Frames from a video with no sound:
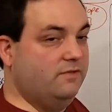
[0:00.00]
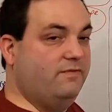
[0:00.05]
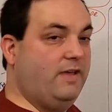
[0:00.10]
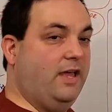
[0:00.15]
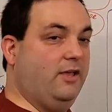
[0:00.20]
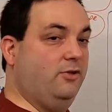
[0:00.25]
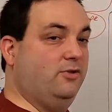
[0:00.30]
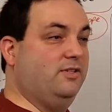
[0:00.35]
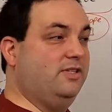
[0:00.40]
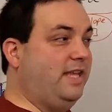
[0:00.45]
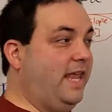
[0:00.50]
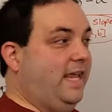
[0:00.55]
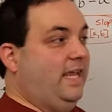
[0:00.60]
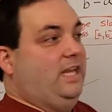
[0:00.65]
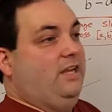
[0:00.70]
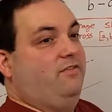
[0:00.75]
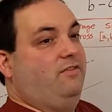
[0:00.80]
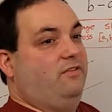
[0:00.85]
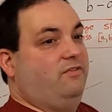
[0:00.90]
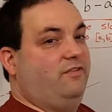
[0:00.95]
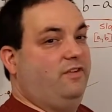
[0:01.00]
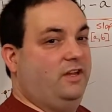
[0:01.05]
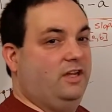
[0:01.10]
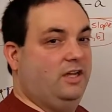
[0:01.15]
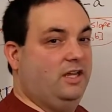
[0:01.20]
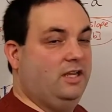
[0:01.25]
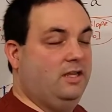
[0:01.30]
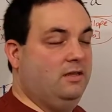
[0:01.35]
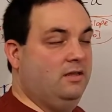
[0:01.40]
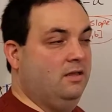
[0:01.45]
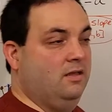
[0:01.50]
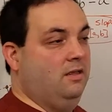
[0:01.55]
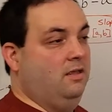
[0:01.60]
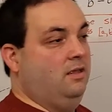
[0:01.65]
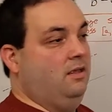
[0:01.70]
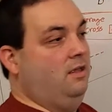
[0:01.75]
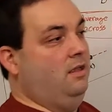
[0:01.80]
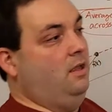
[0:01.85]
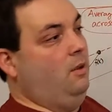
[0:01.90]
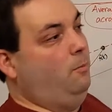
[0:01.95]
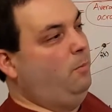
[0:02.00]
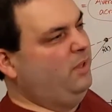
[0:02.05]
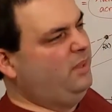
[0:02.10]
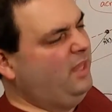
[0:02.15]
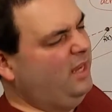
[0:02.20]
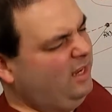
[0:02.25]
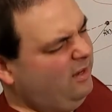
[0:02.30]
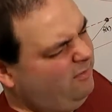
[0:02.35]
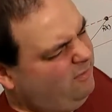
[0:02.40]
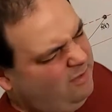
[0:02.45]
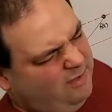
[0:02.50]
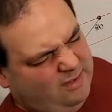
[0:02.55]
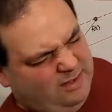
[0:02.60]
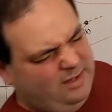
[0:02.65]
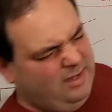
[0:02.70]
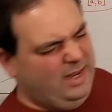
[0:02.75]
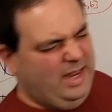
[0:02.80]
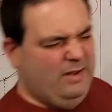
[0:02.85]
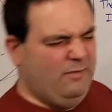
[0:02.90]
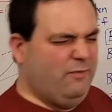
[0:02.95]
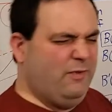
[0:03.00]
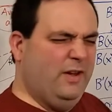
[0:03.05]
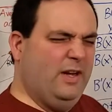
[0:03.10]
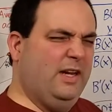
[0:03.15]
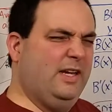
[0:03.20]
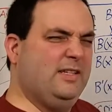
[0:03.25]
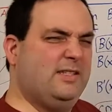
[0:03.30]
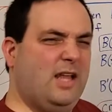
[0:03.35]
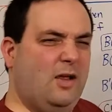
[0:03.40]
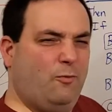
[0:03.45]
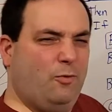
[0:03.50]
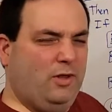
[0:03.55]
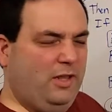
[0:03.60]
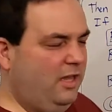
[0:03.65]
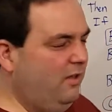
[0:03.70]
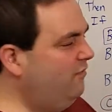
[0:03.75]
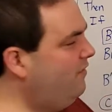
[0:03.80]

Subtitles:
value is negative infinity, but then infinity is not really a